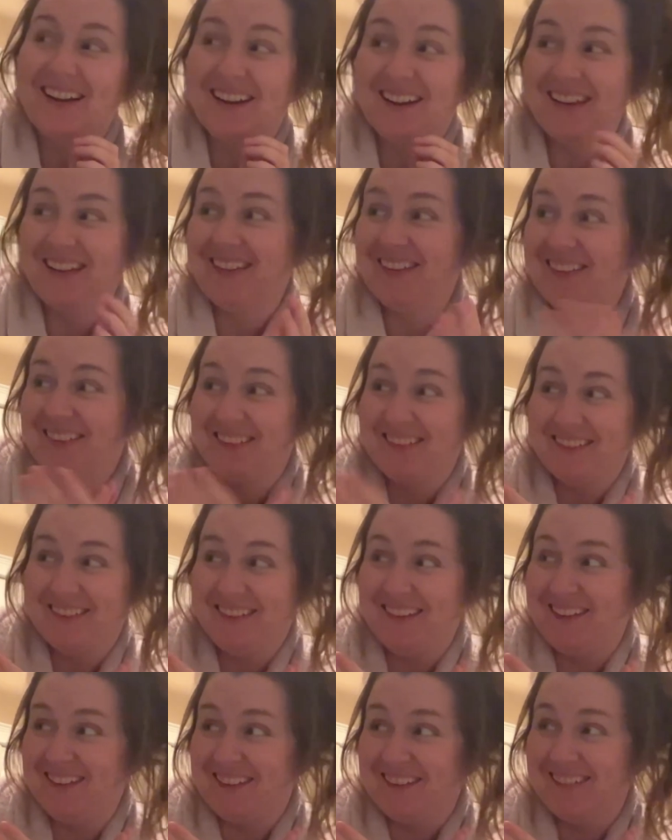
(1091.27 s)
I got lots of
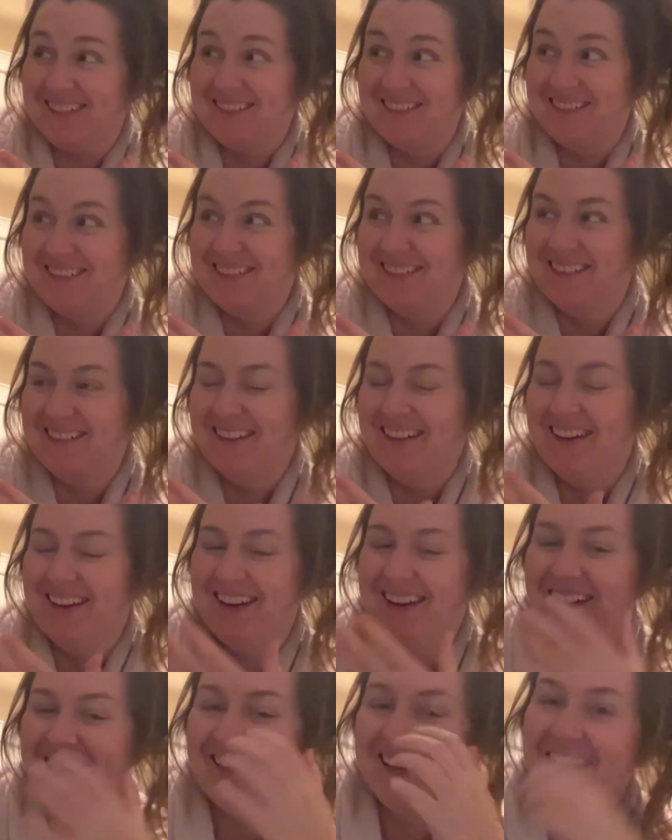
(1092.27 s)
tea.
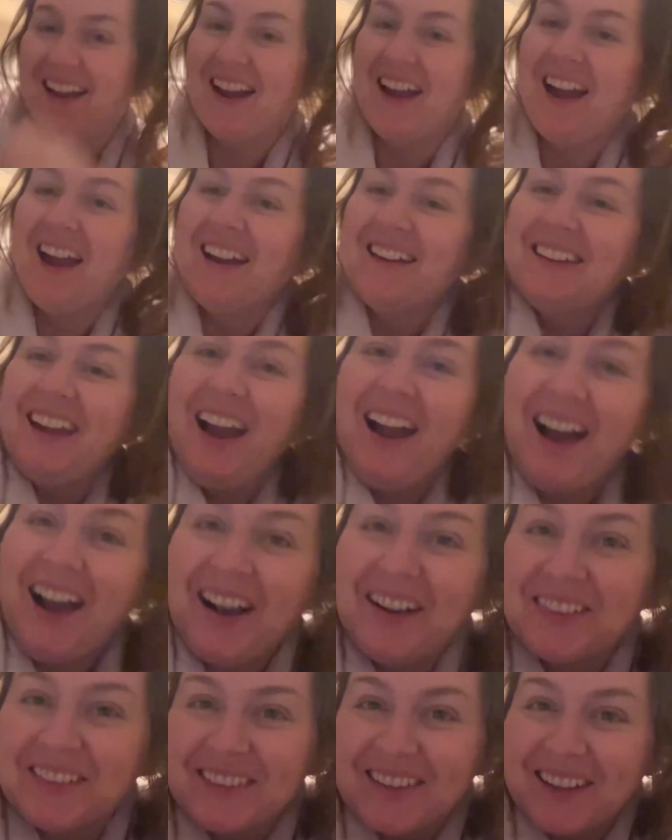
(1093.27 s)
Yeah,
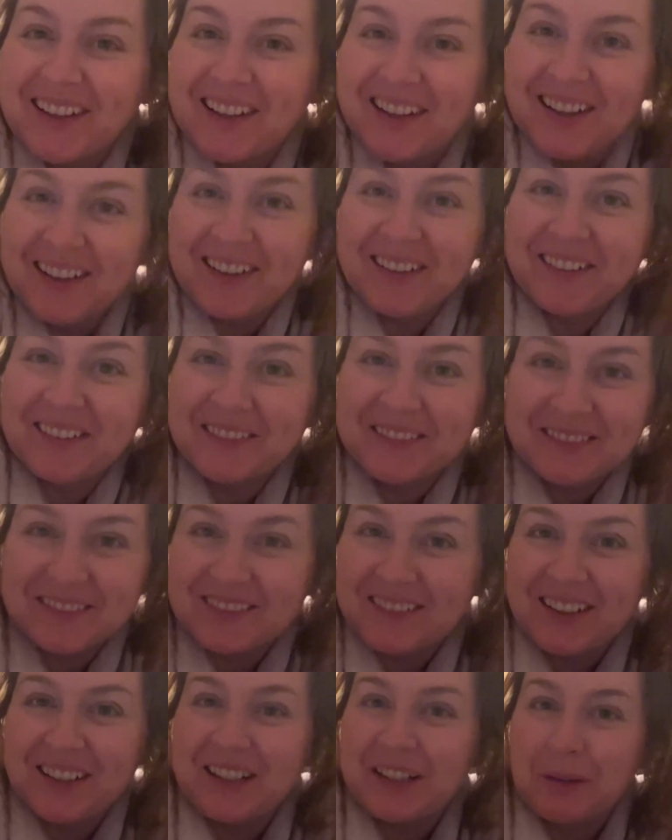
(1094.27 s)
I was like
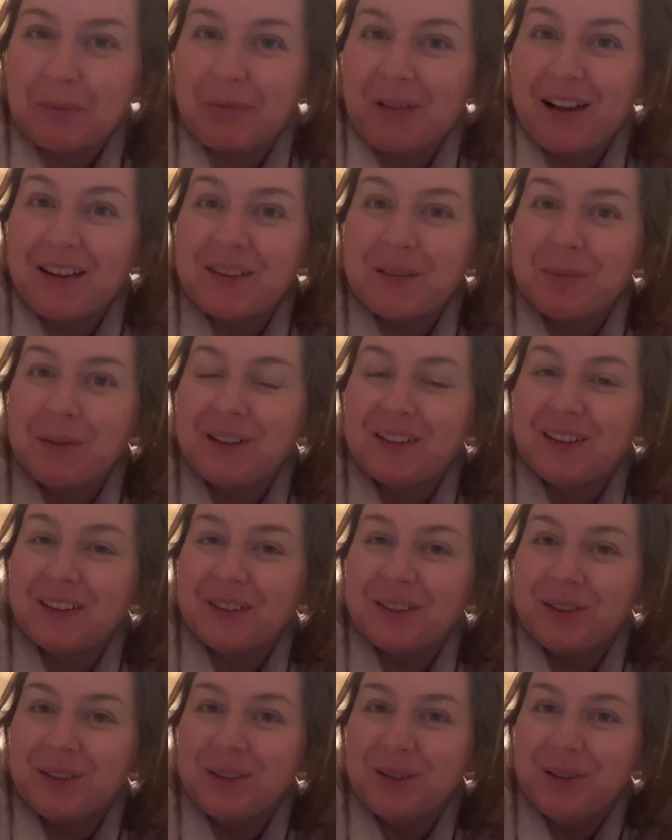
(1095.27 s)
looking up recipes on
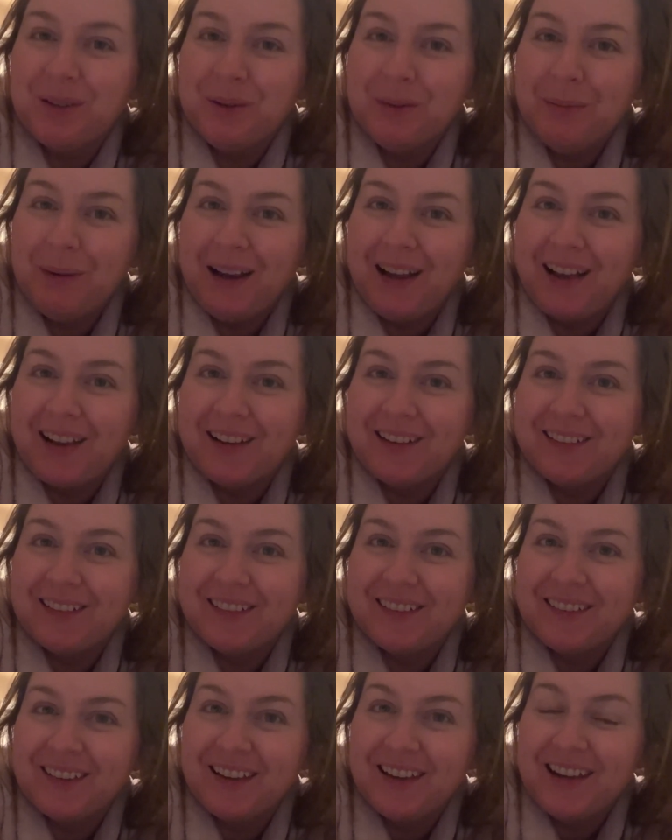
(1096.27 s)
YouTube, and
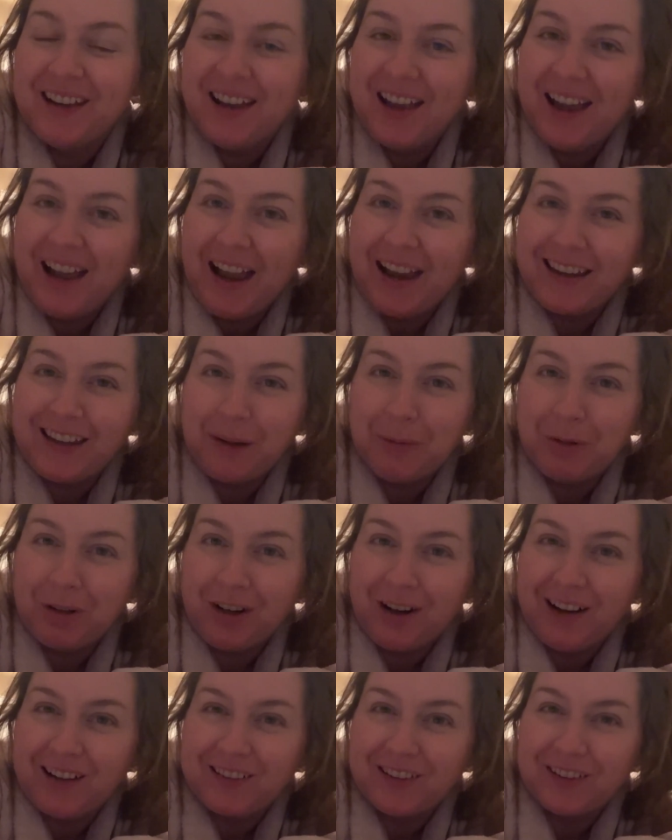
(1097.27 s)
I came
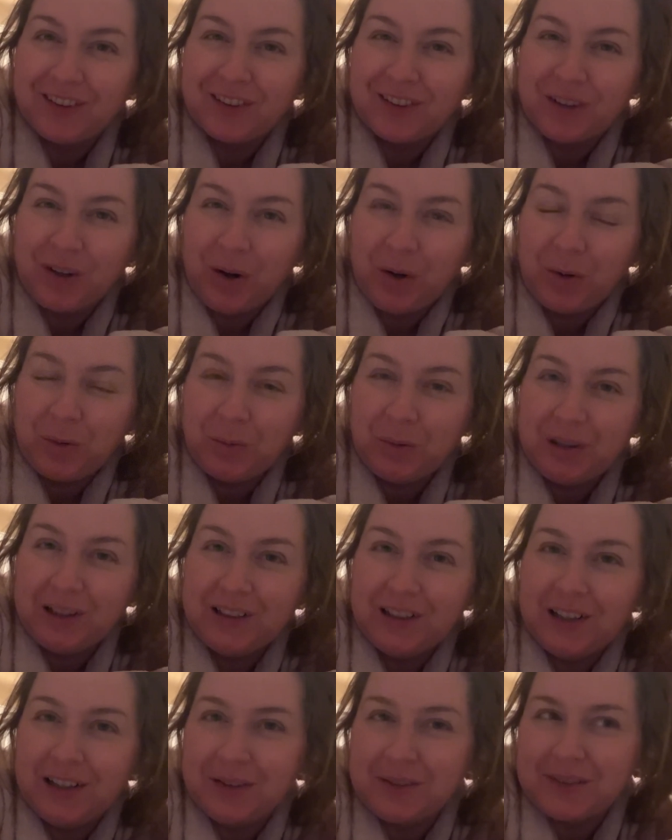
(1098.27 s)
across a scone one,
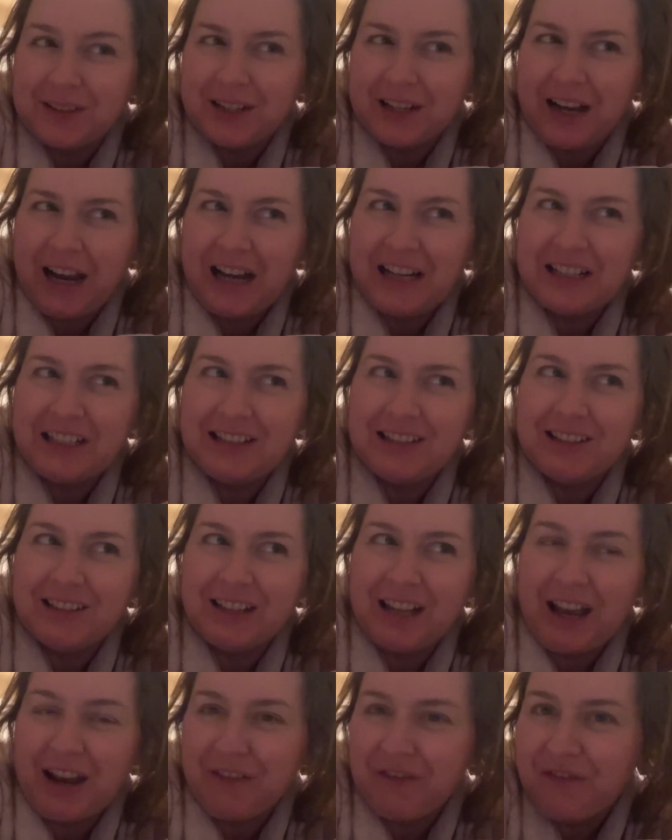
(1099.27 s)
and I was like, I
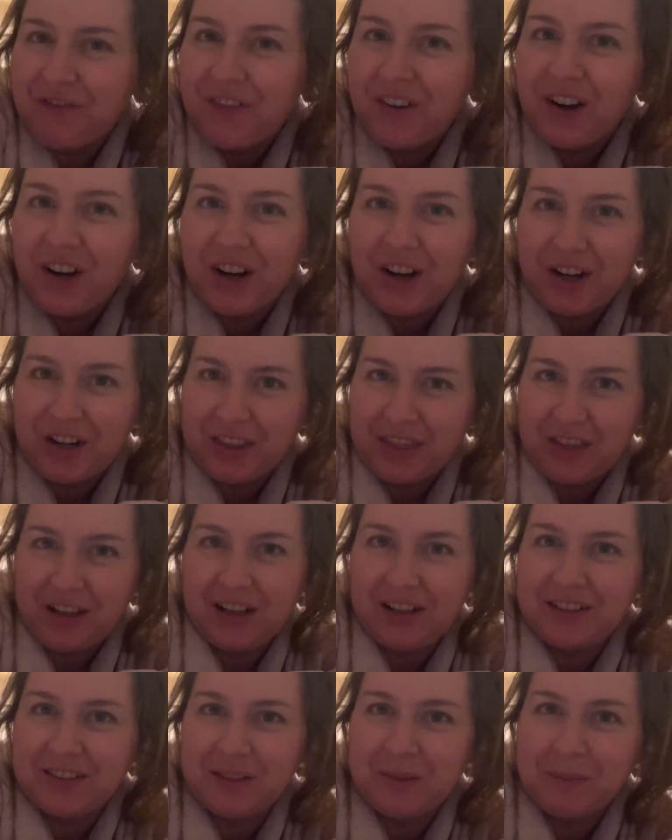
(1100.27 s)
never
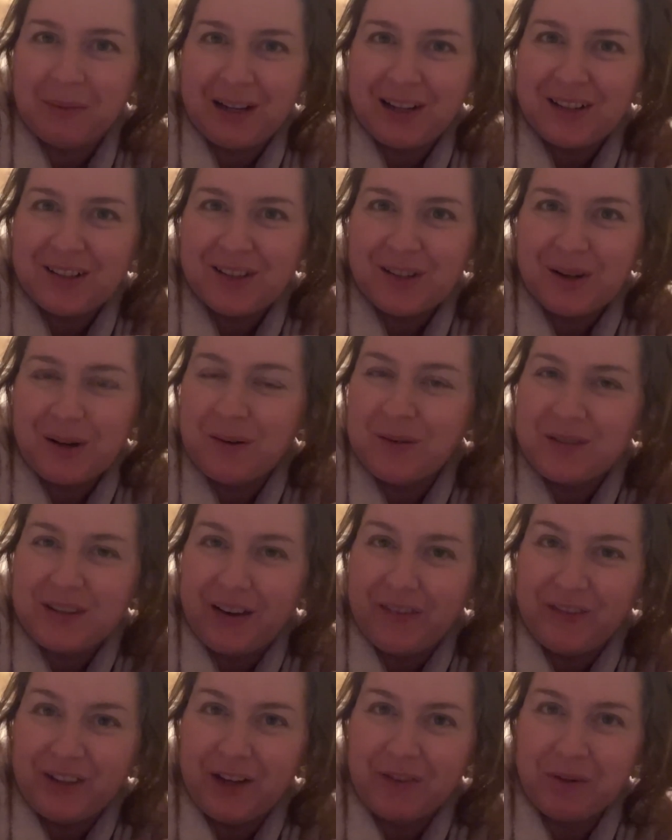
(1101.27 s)
thought to make scones.
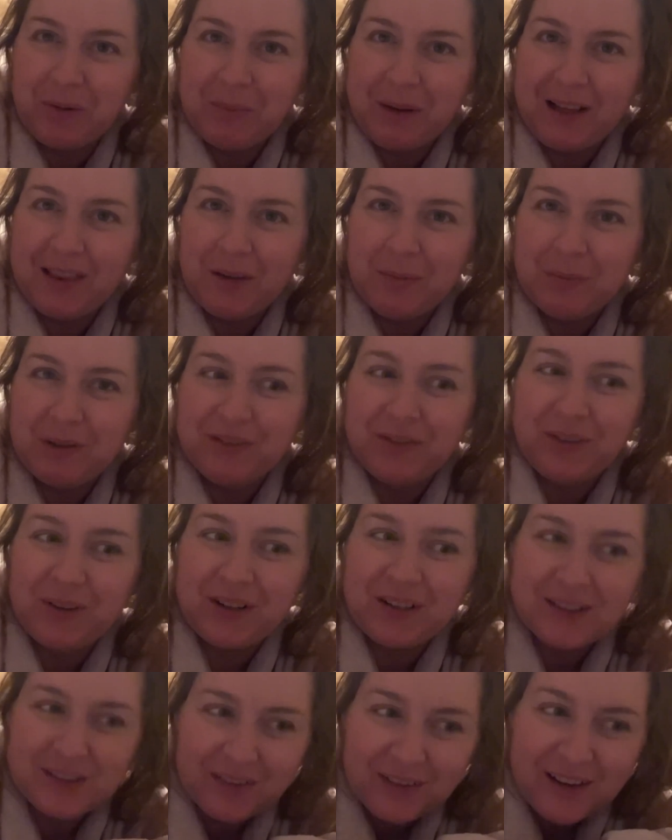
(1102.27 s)
I've never made them before.
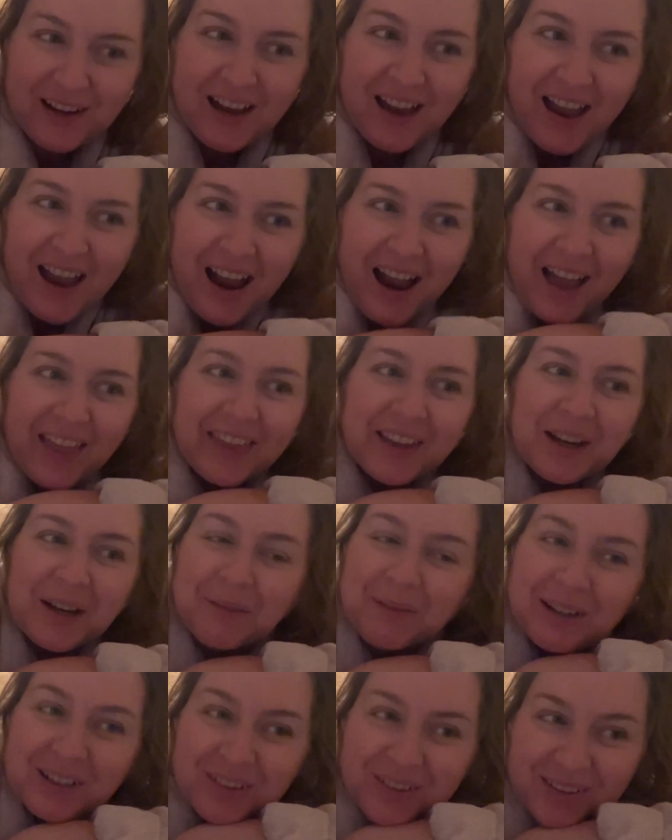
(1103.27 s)
So I think I
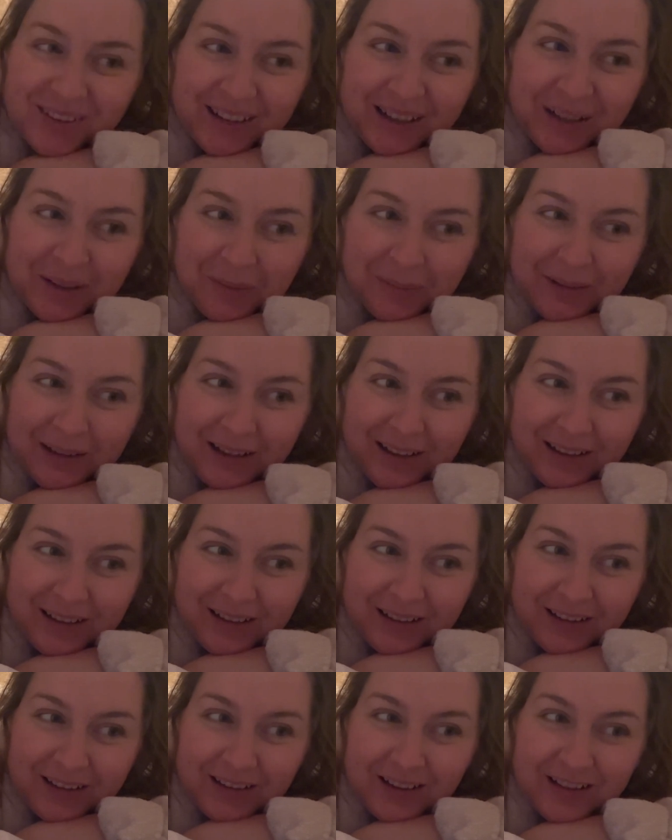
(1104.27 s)
might try to make
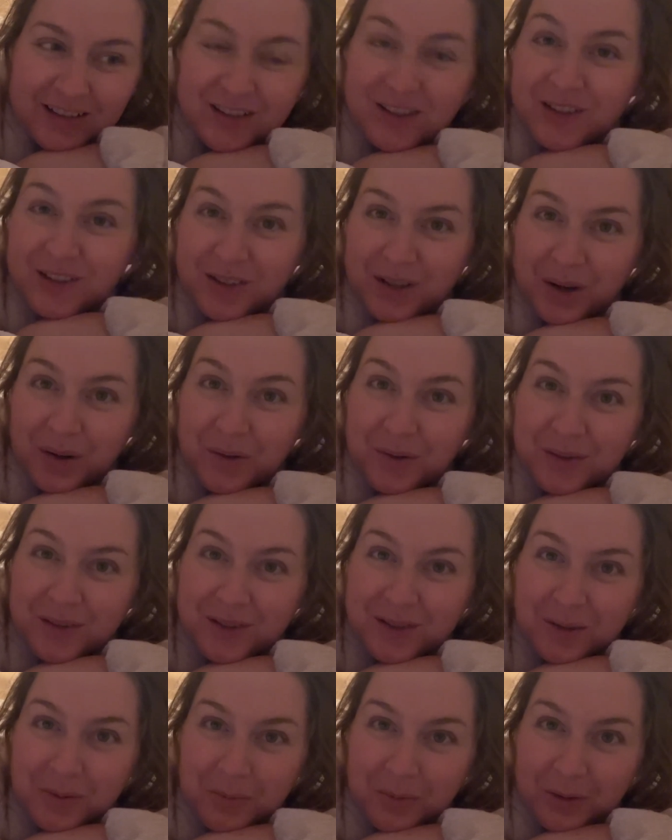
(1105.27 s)

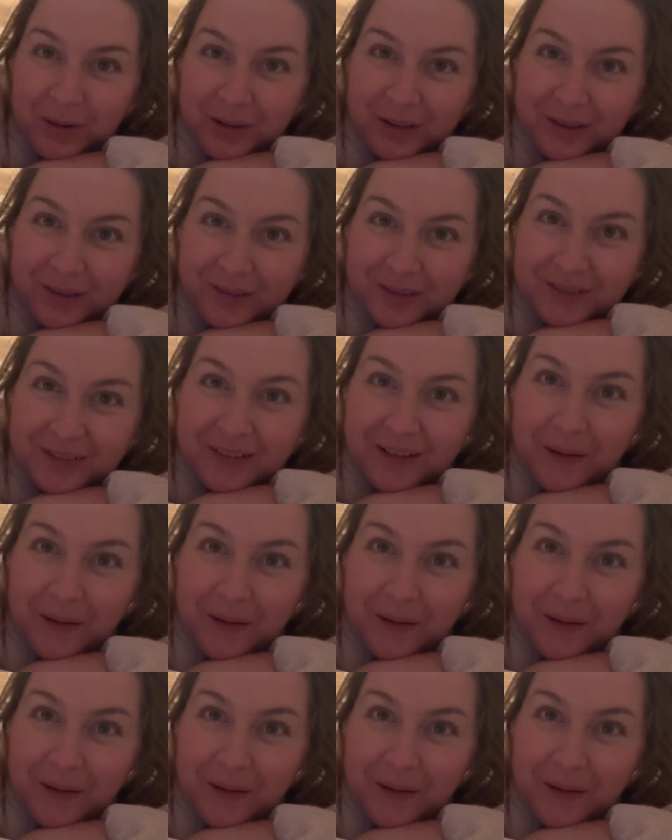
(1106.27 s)
scones tomorrow.